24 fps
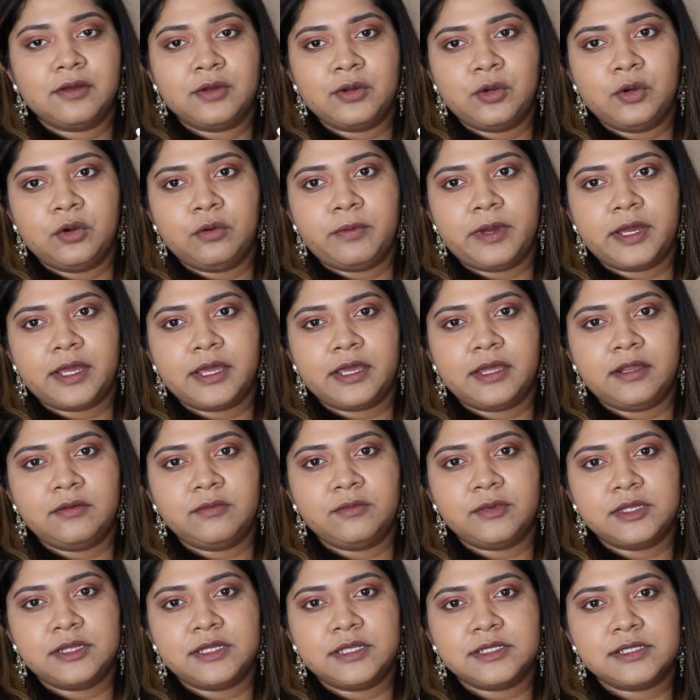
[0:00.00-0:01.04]
Go back
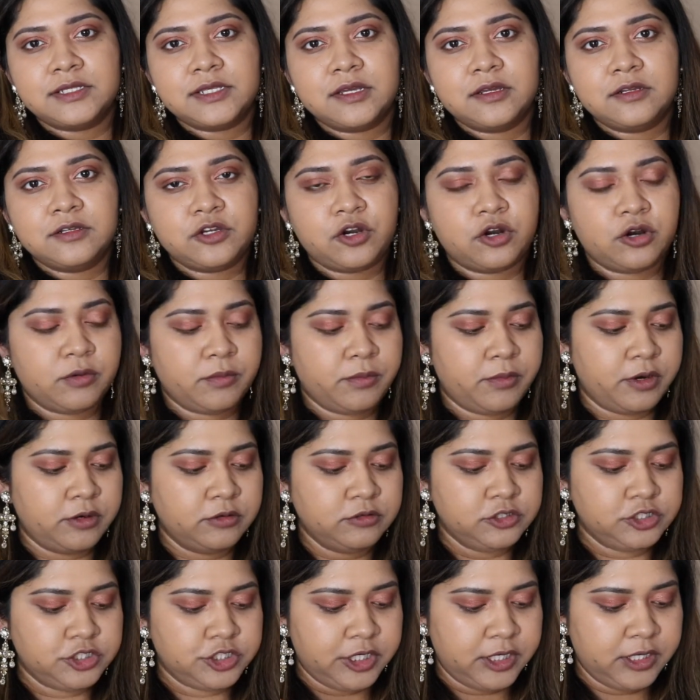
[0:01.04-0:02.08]
in with this dark
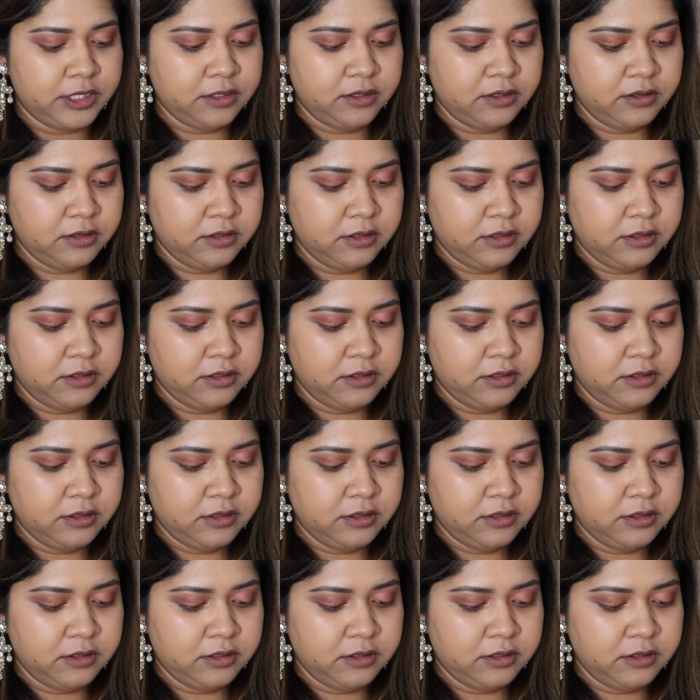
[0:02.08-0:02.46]
brown shade